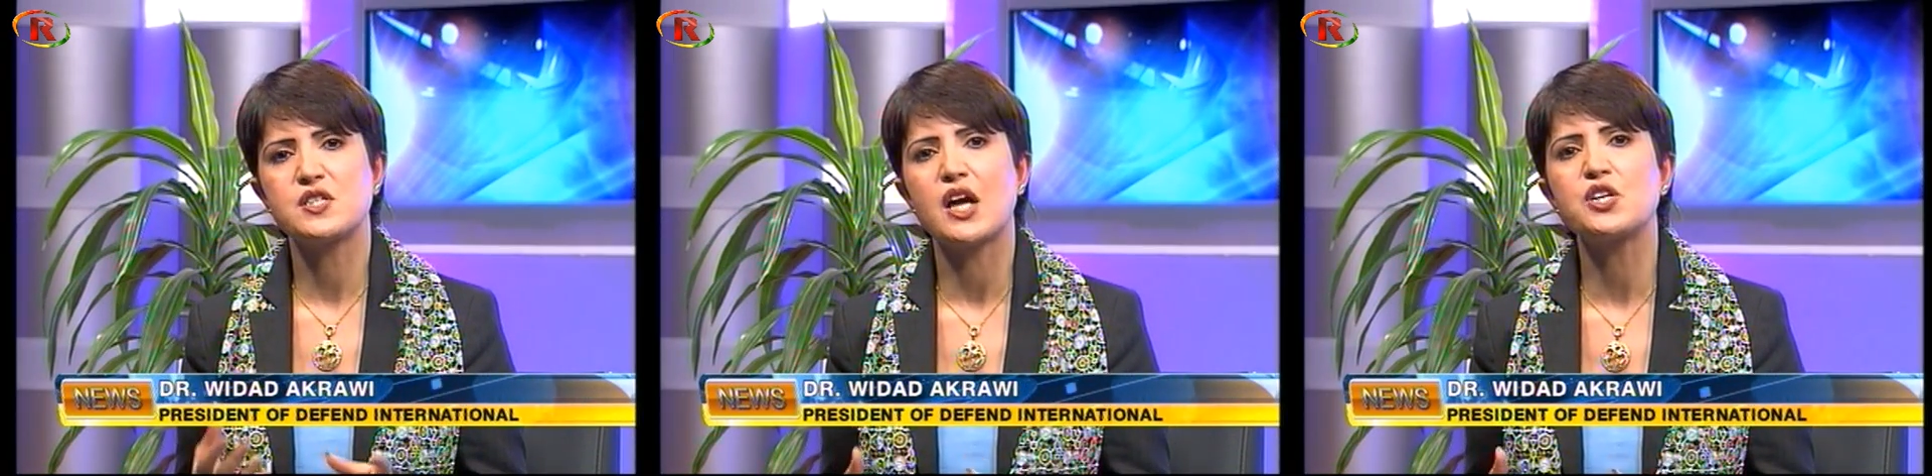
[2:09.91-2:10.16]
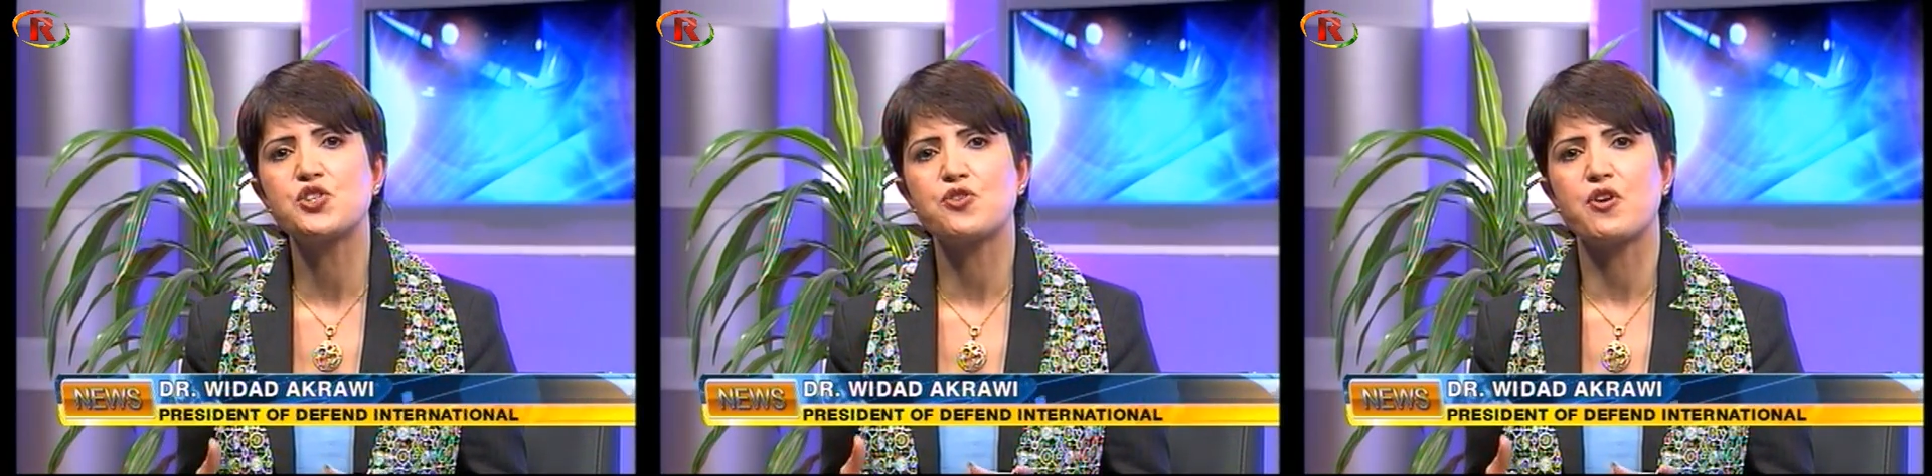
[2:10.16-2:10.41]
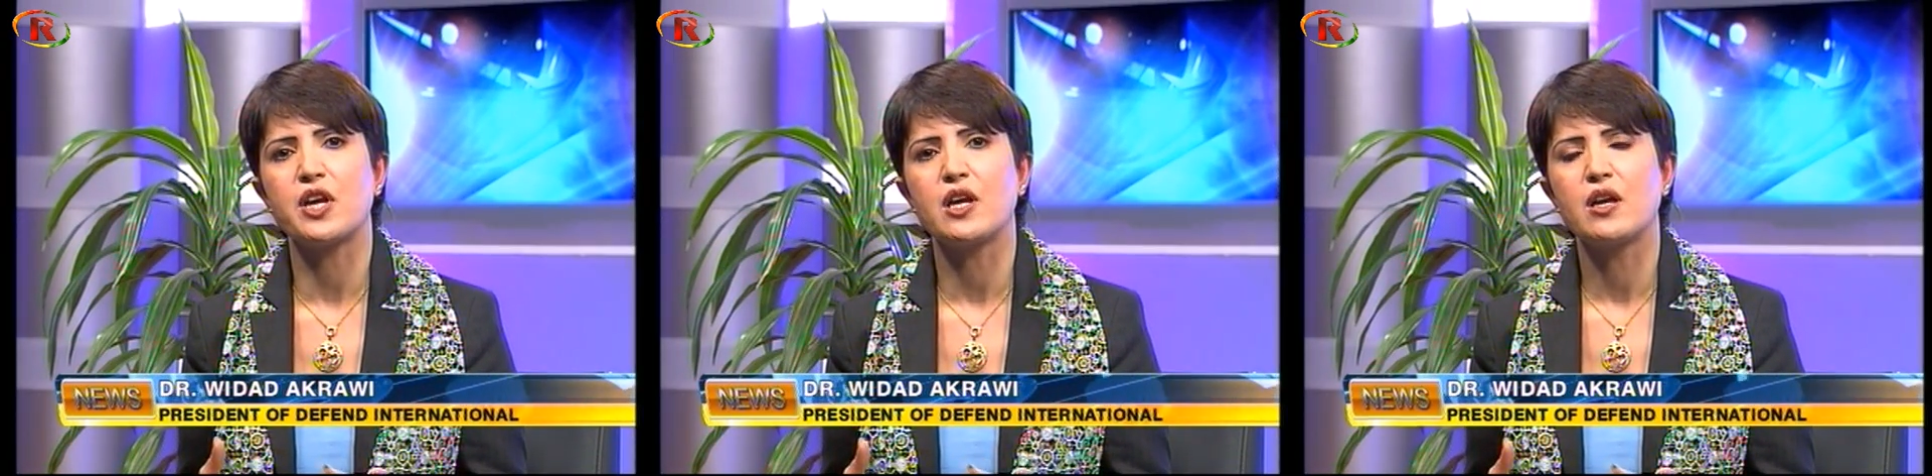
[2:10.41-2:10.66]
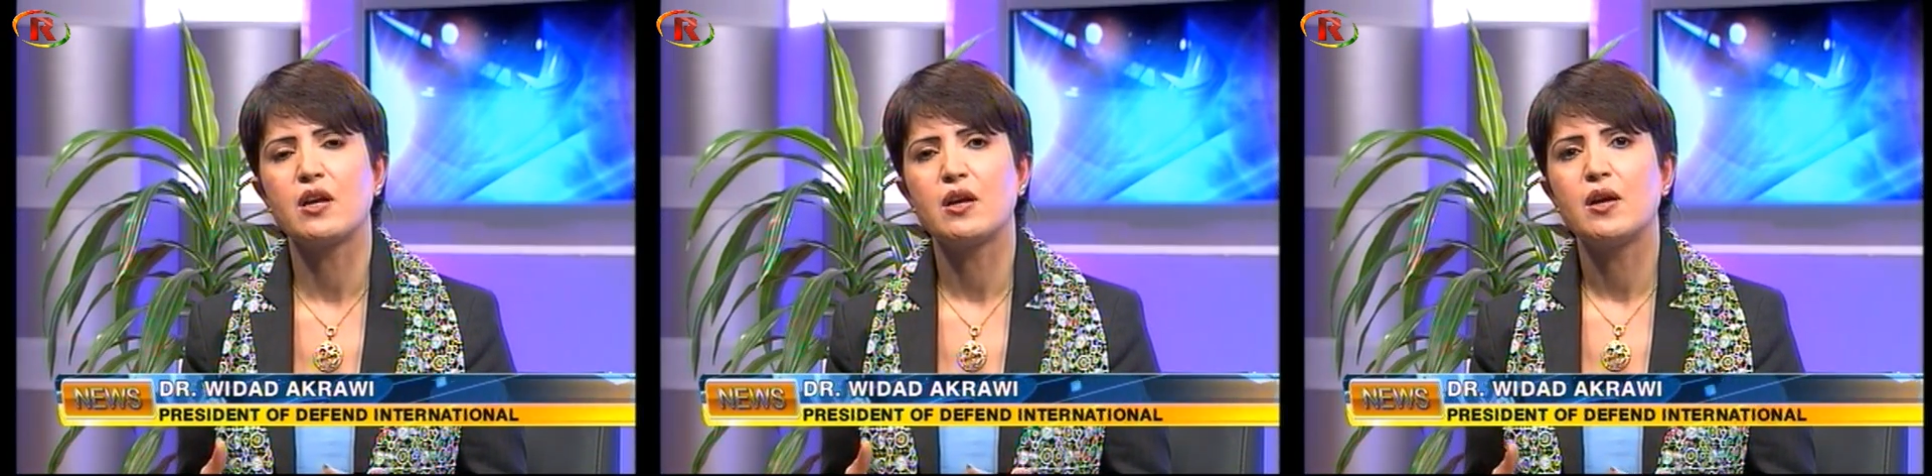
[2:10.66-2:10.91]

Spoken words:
century?